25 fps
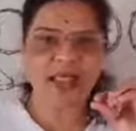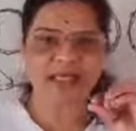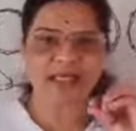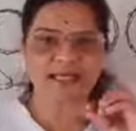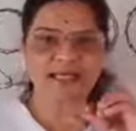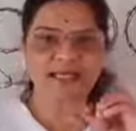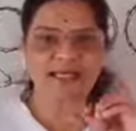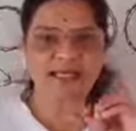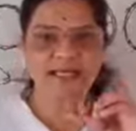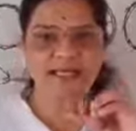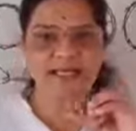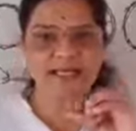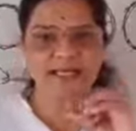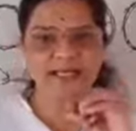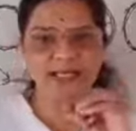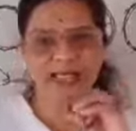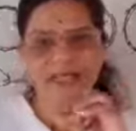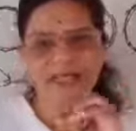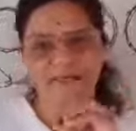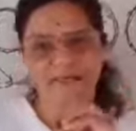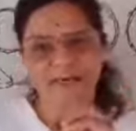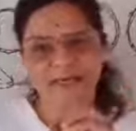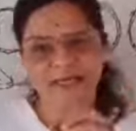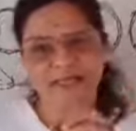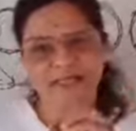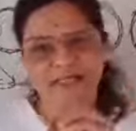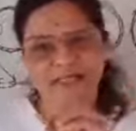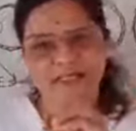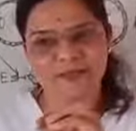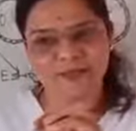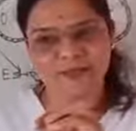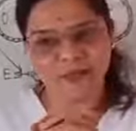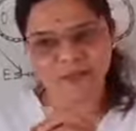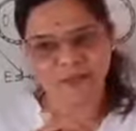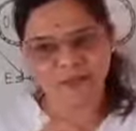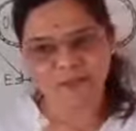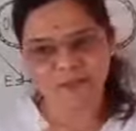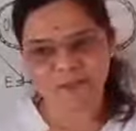hygienic habit is
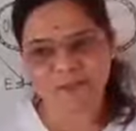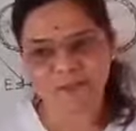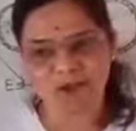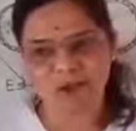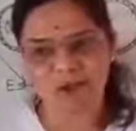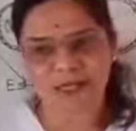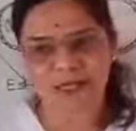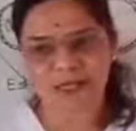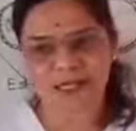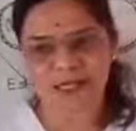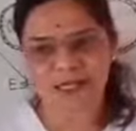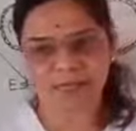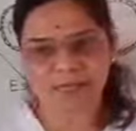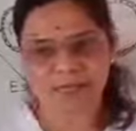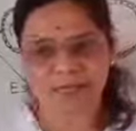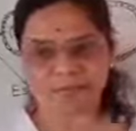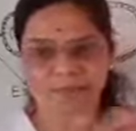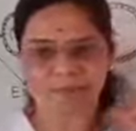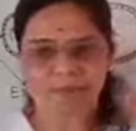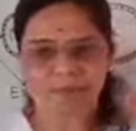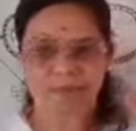very important.